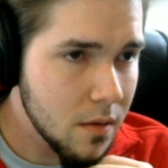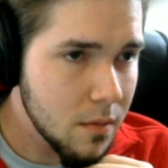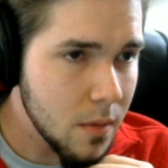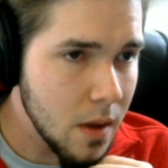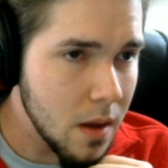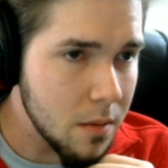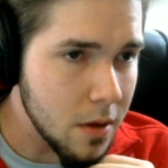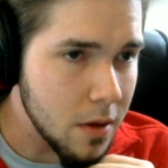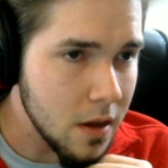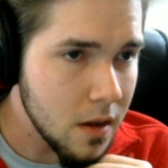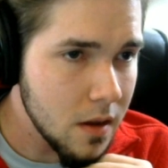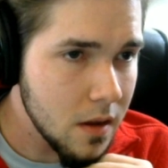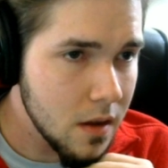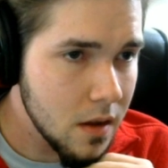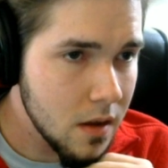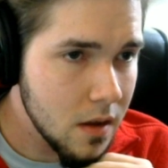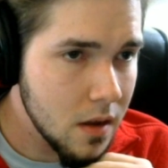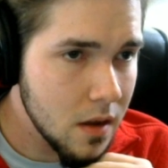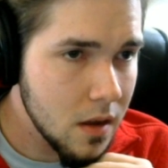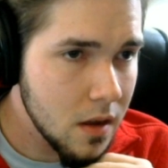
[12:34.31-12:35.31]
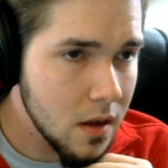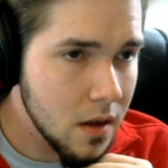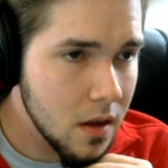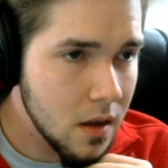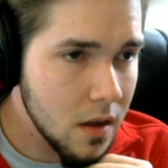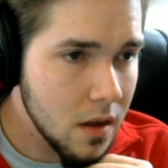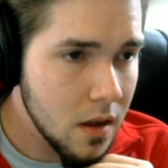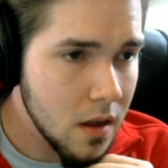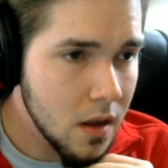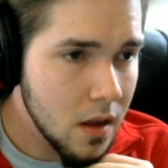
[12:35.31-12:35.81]
Maybe.
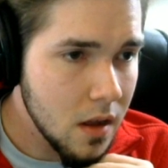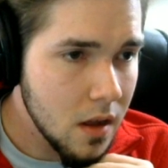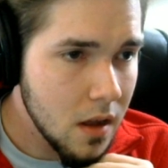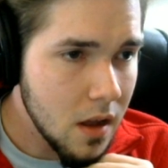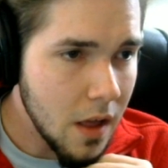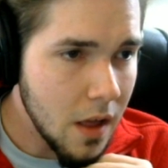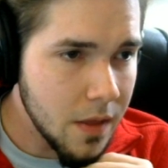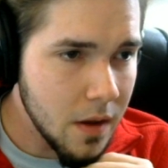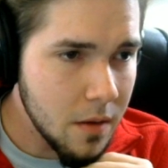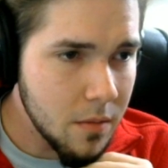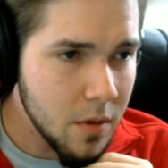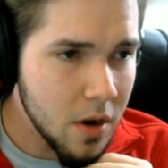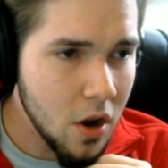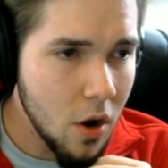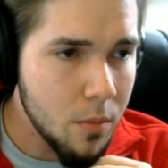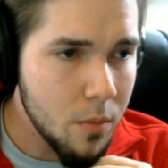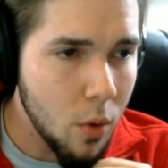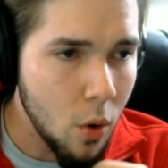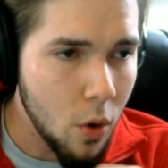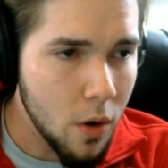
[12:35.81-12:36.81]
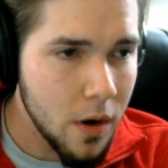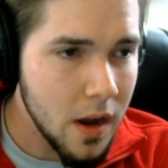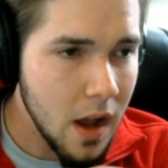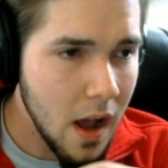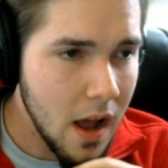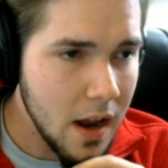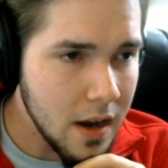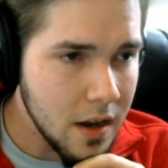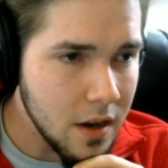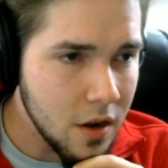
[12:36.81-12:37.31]
I think I'm gonna go
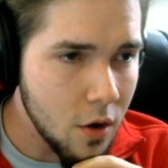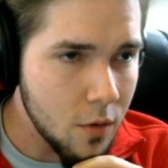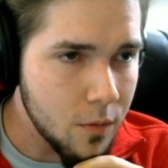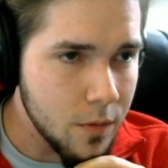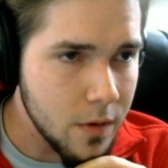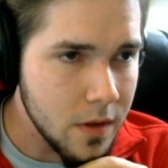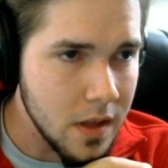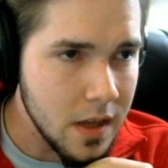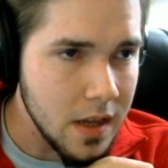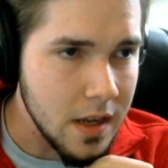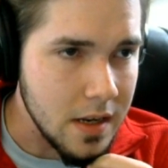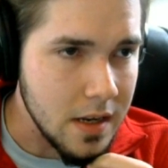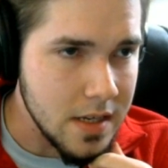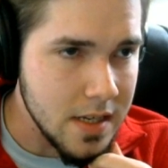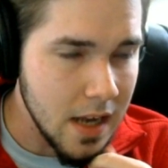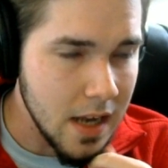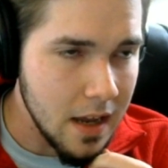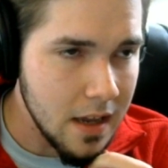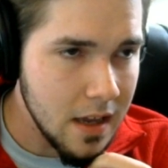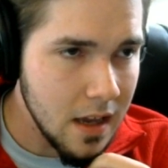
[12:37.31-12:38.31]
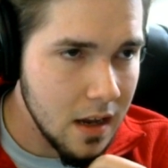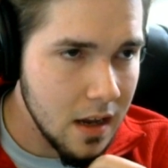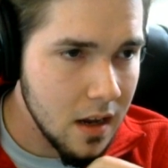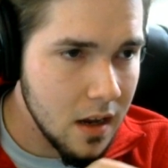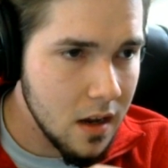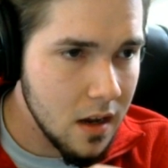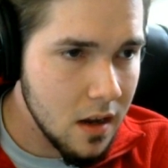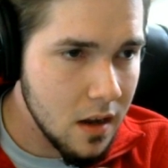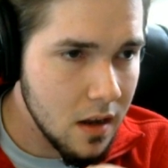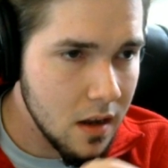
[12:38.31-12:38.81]
Porygon and go for the Psychic.
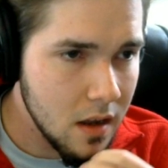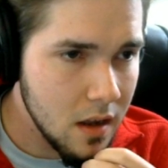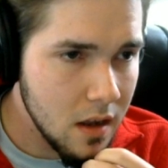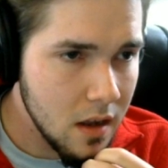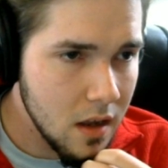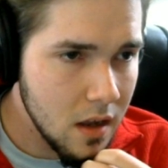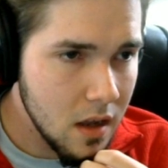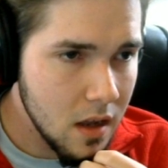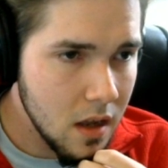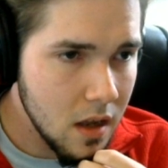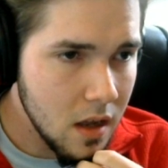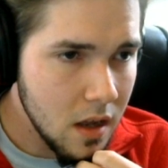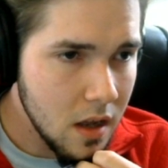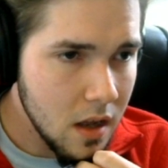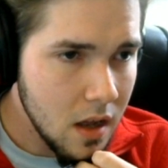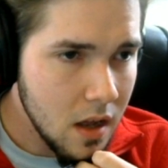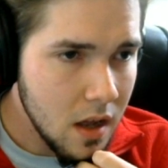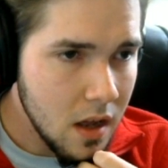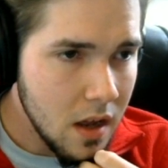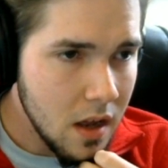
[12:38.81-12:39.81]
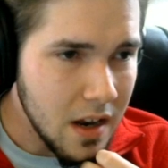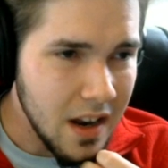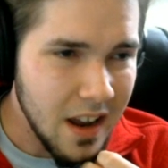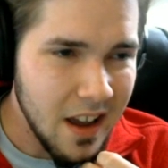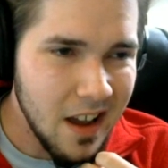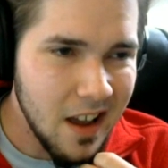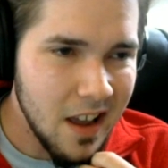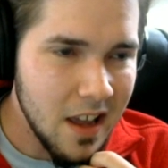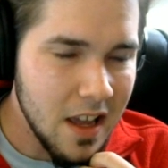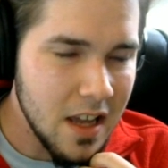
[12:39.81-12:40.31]

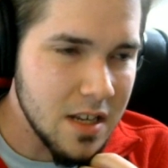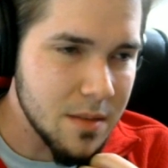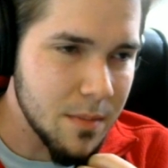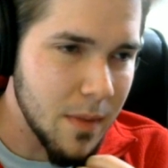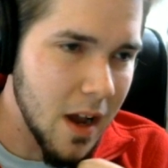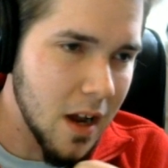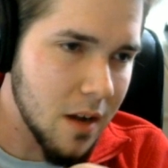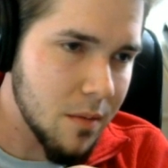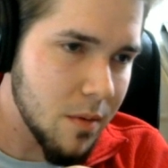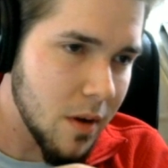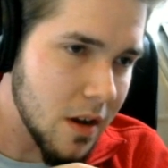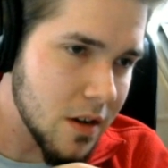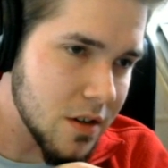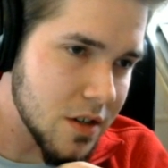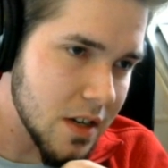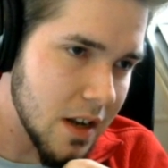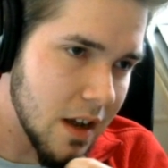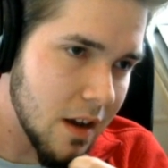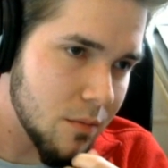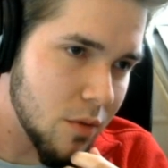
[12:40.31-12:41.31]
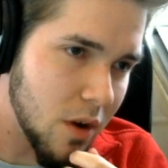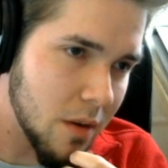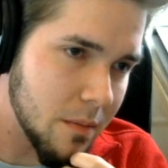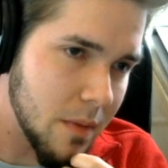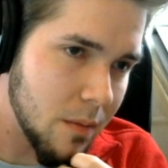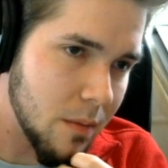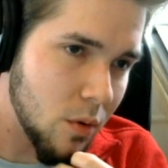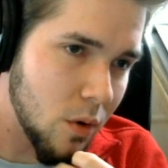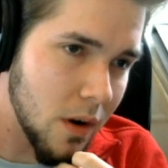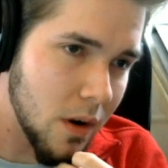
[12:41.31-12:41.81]
Nah, he has Mach Punch, and that'll bring
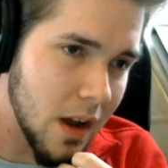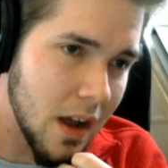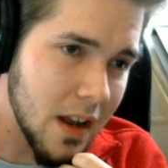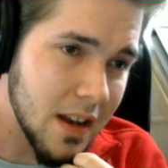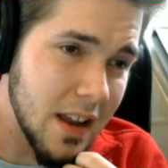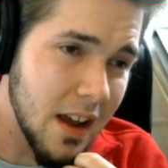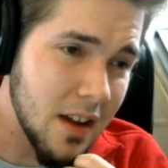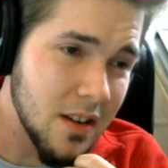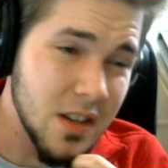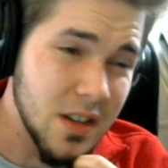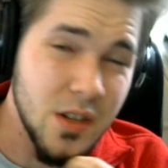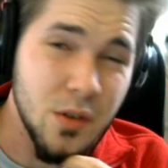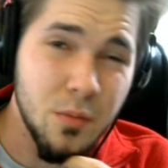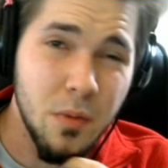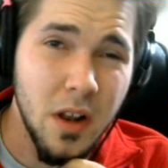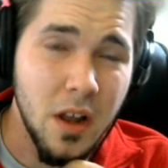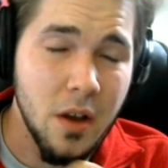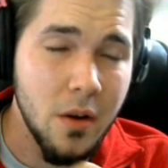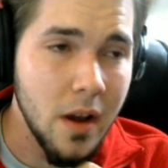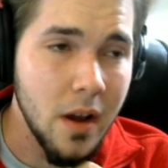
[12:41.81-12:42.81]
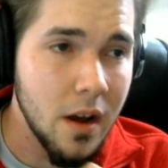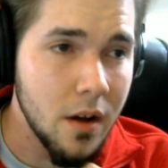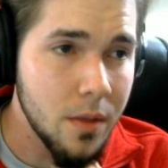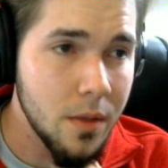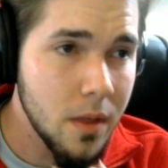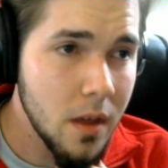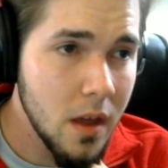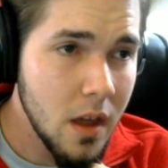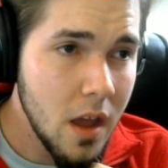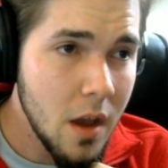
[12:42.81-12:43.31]
my Porygon down to super low
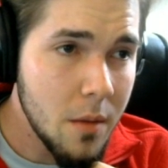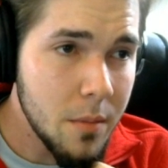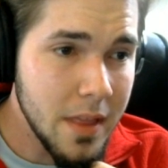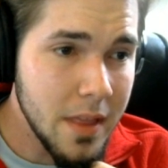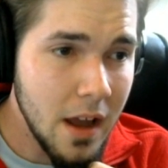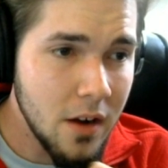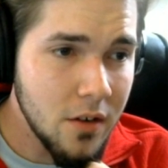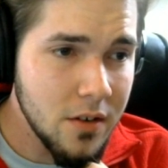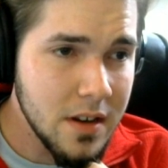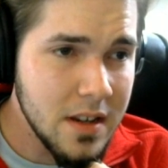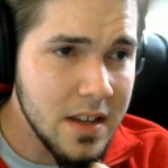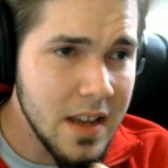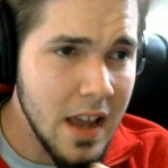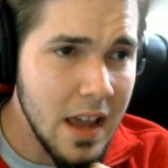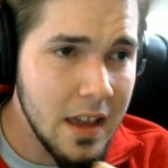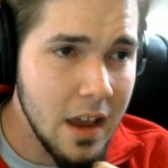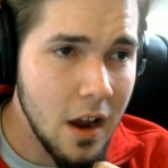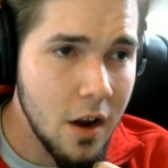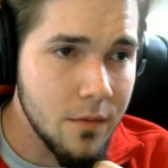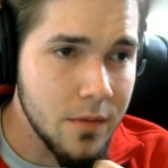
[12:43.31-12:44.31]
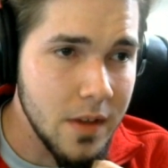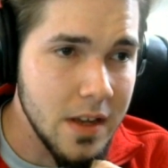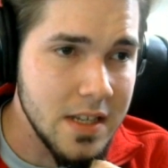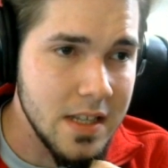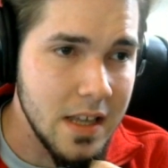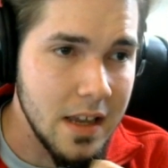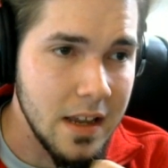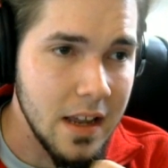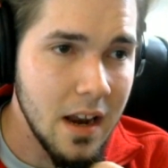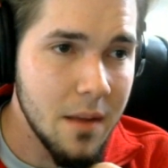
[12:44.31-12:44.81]
health. But that'll take care of this
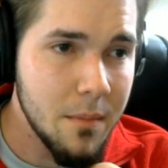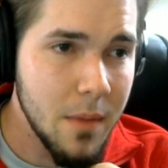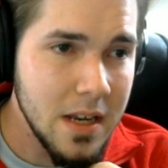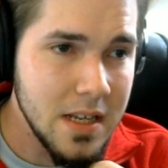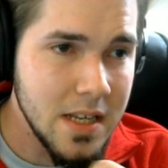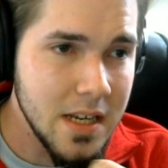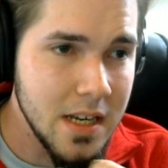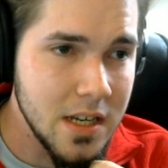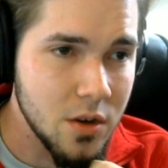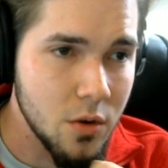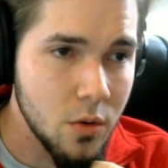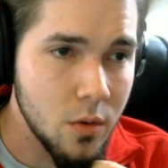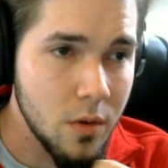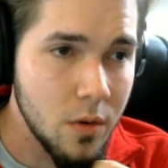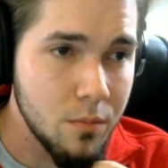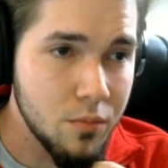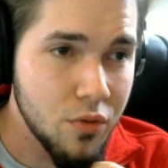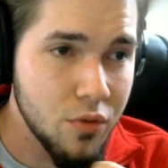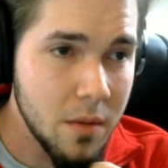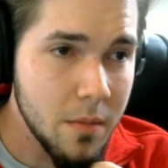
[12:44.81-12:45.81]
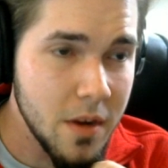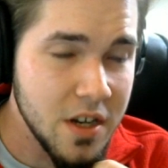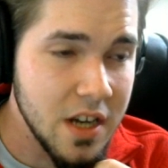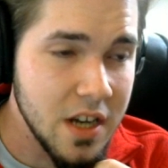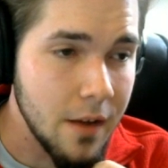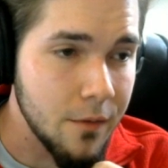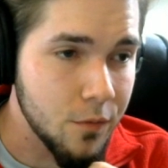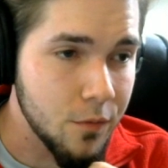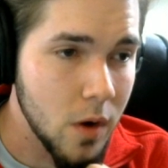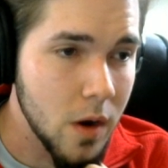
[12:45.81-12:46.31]
thing, and then my Caesar will pretty much
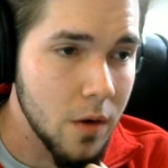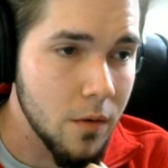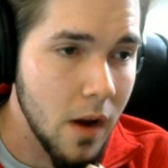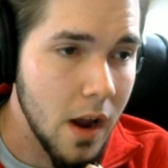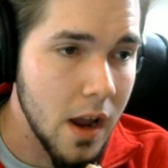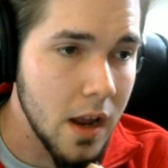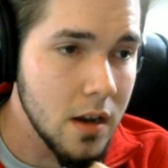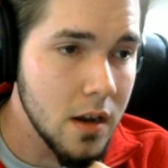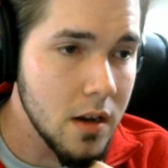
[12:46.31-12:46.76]
have free reign.